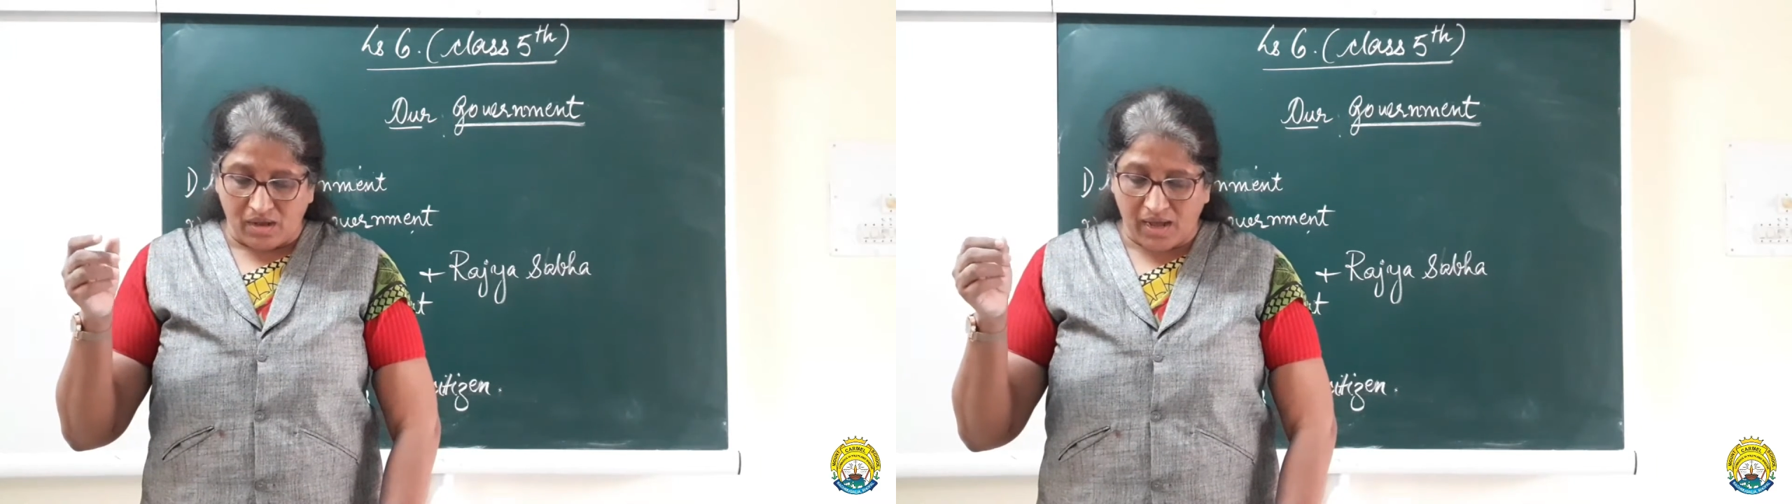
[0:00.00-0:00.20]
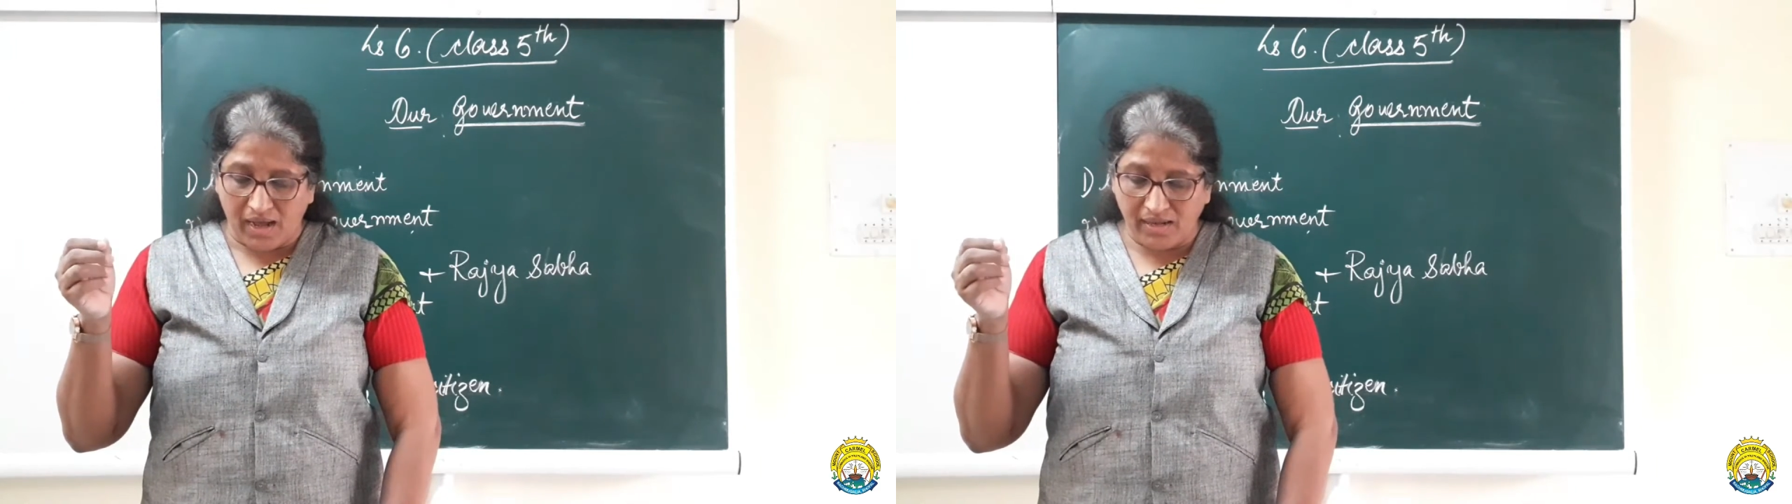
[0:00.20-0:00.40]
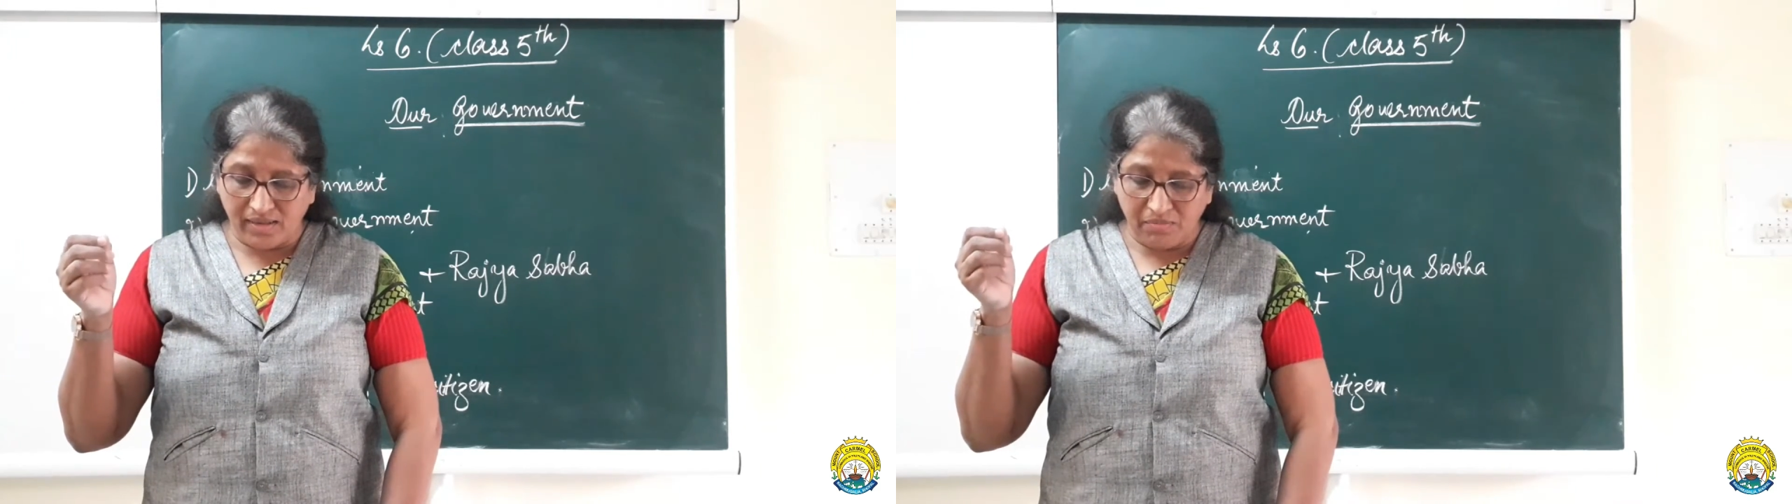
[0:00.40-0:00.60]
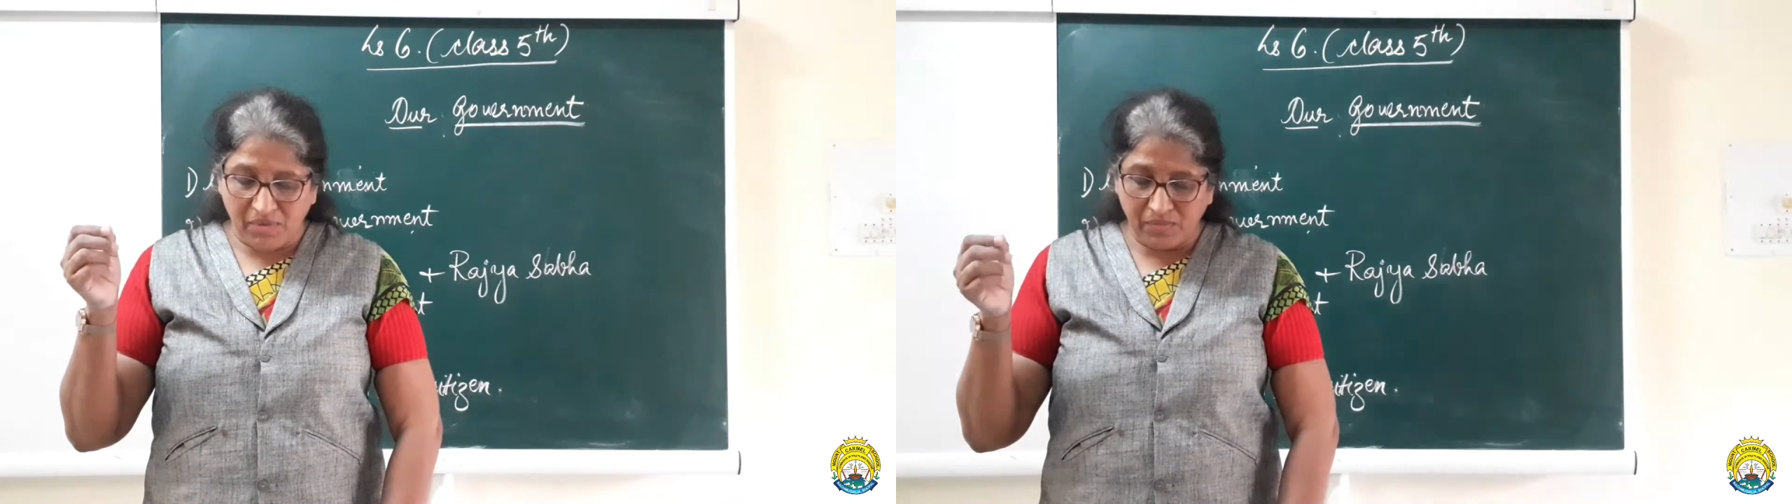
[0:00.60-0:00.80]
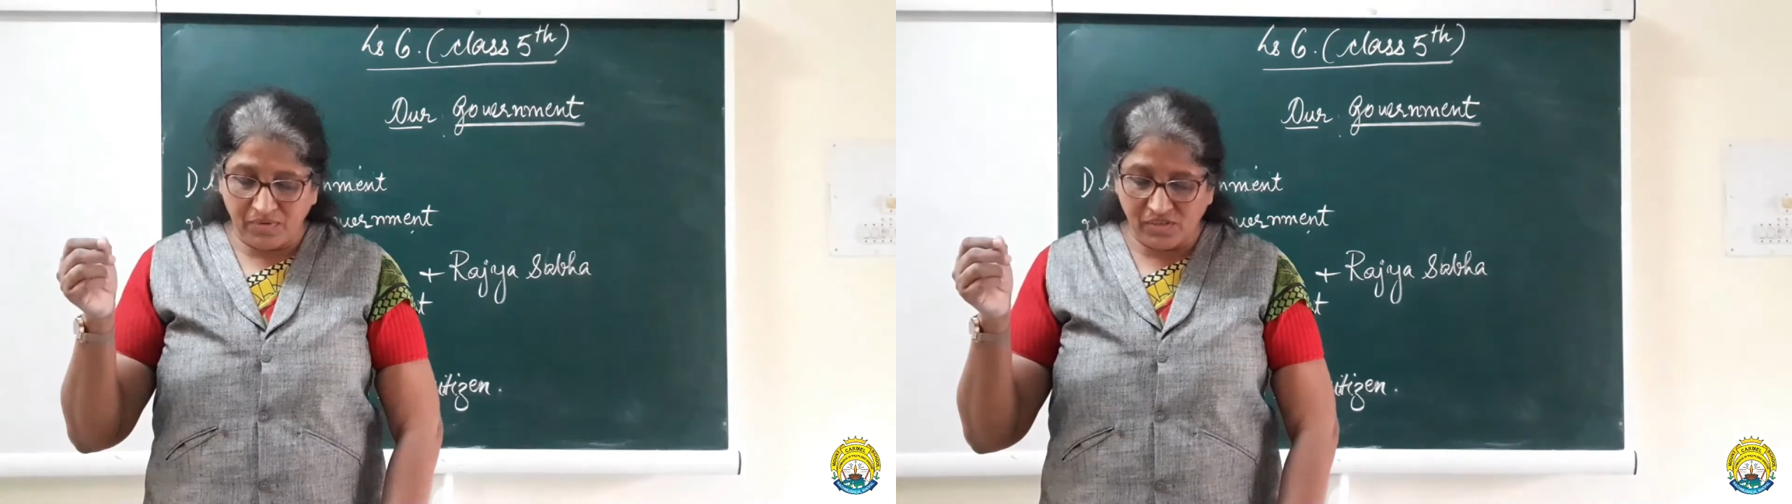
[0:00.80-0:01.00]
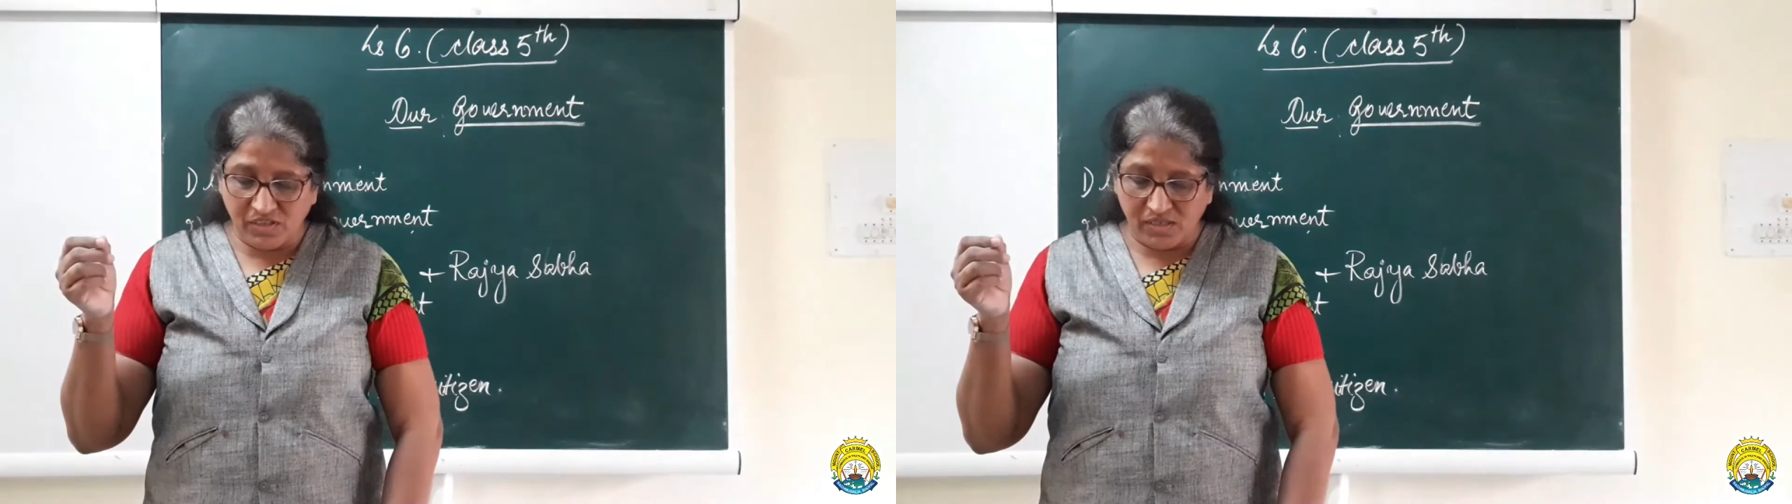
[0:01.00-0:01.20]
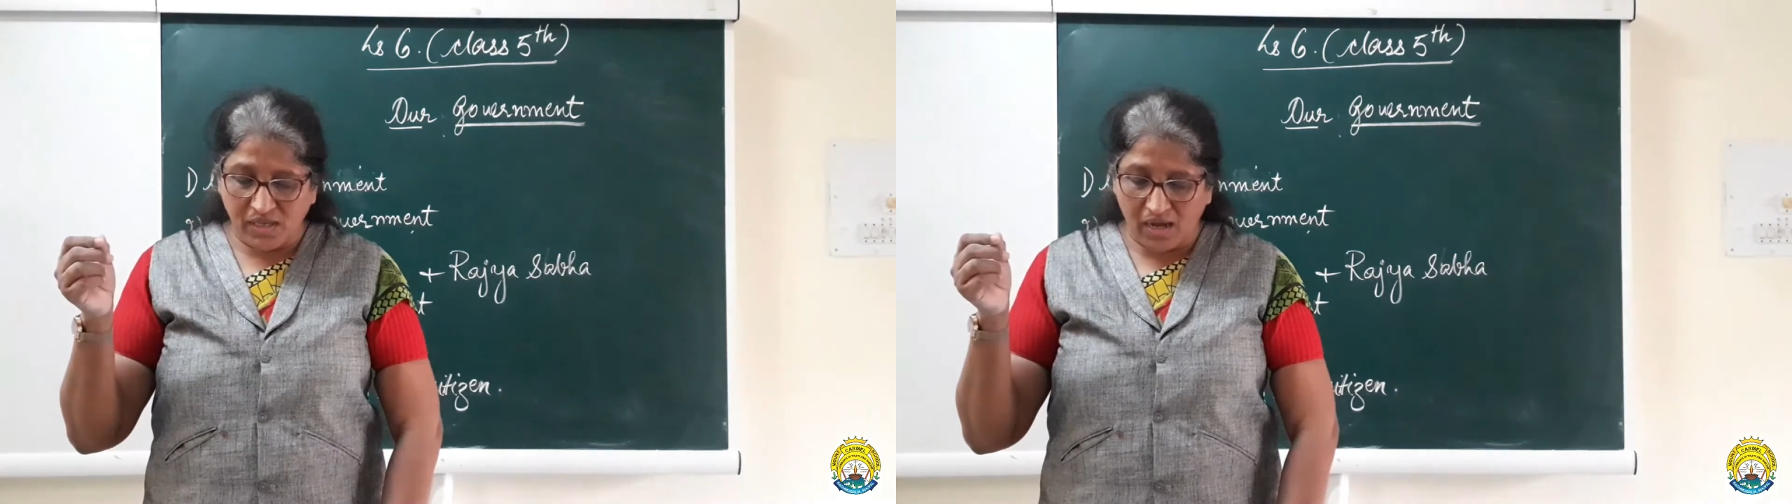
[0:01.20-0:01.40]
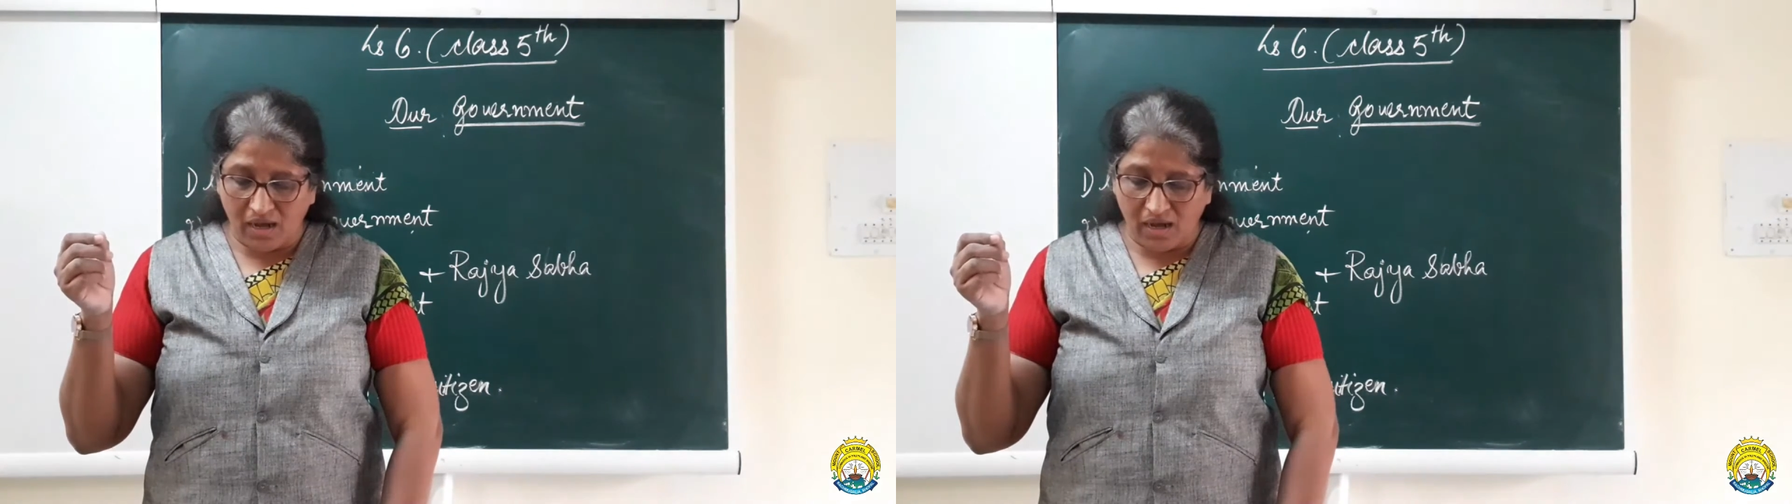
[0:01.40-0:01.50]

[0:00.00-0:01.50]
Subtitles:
And the members